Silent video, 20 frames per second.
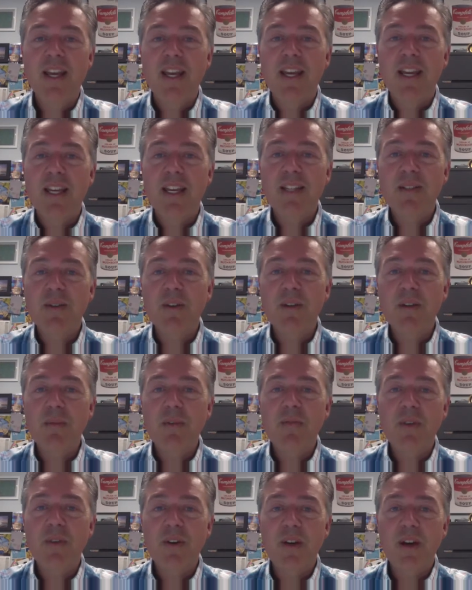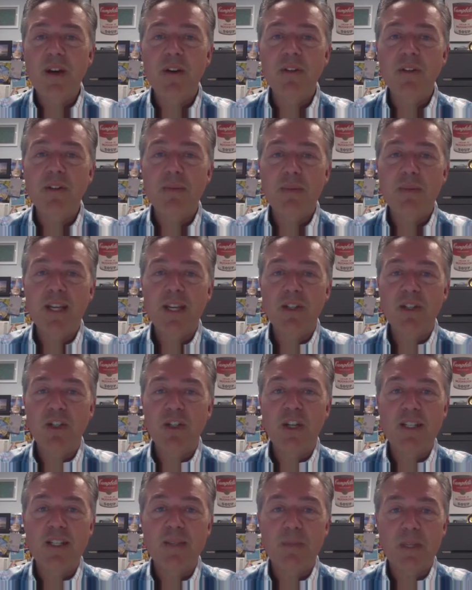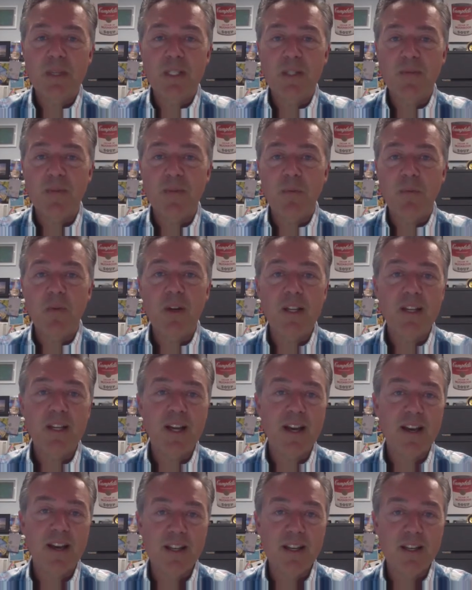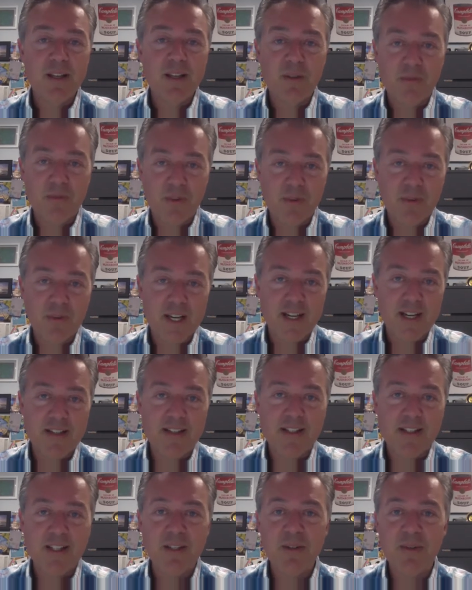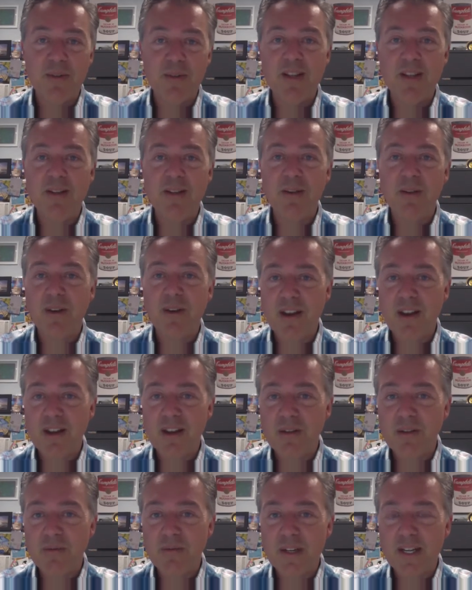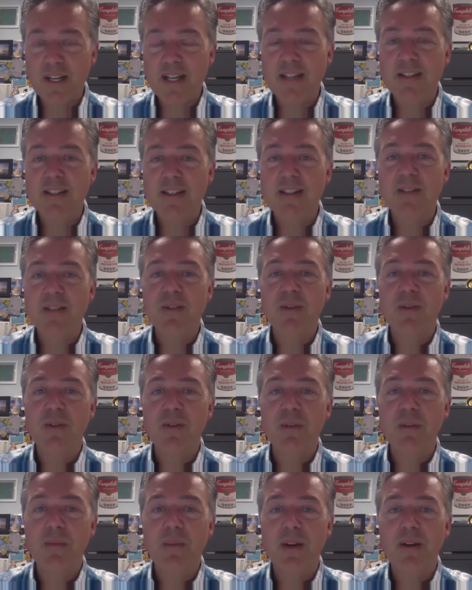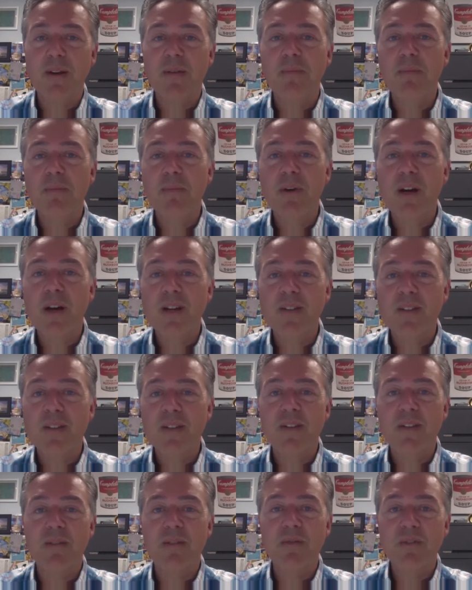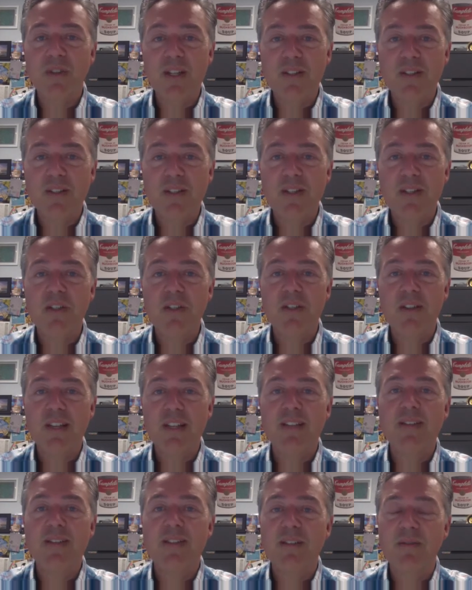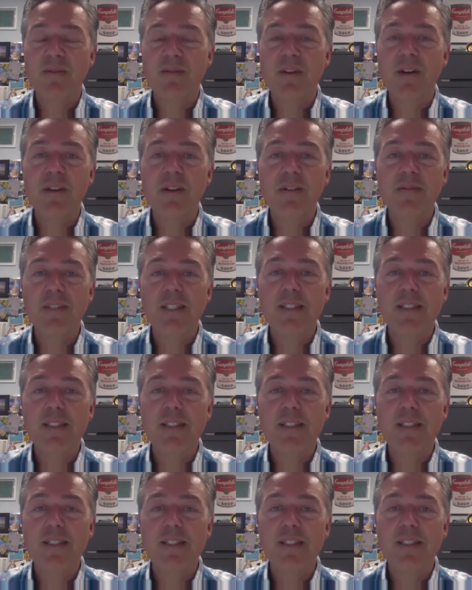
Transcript: It's going to be very hard to make adjustments from one kind of a reality to another kind of reality. So there's a process of transition that's involved in